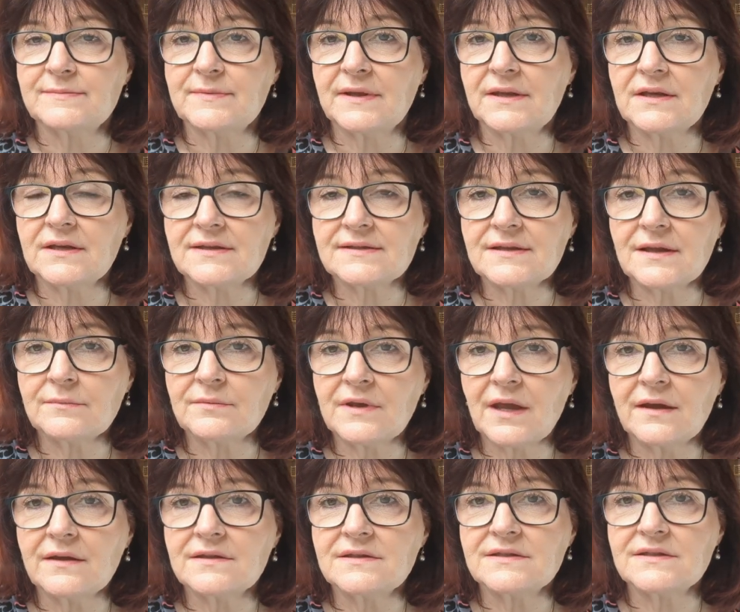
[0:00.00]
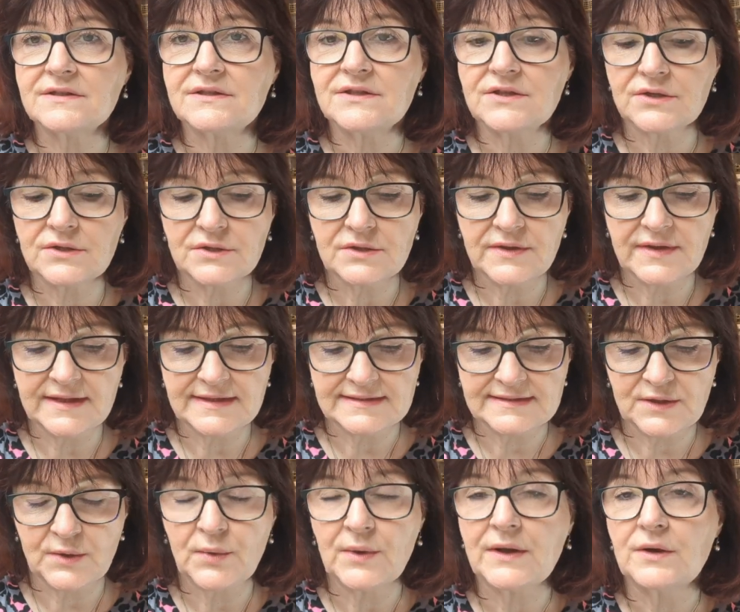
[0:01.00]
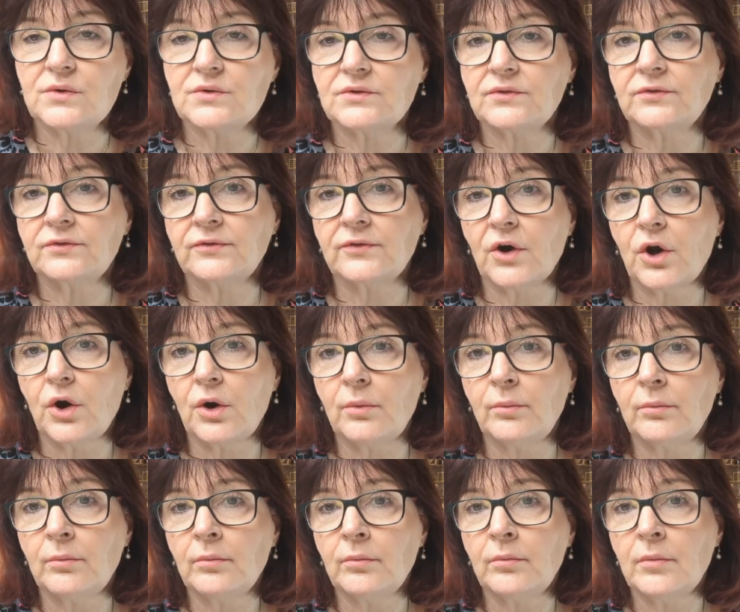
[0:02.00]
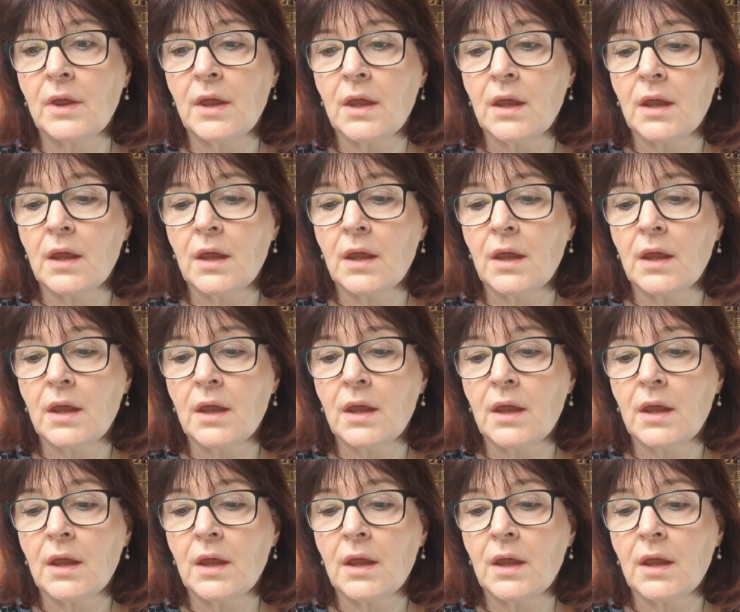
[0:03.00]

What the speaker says: because I'm going to do this quilt from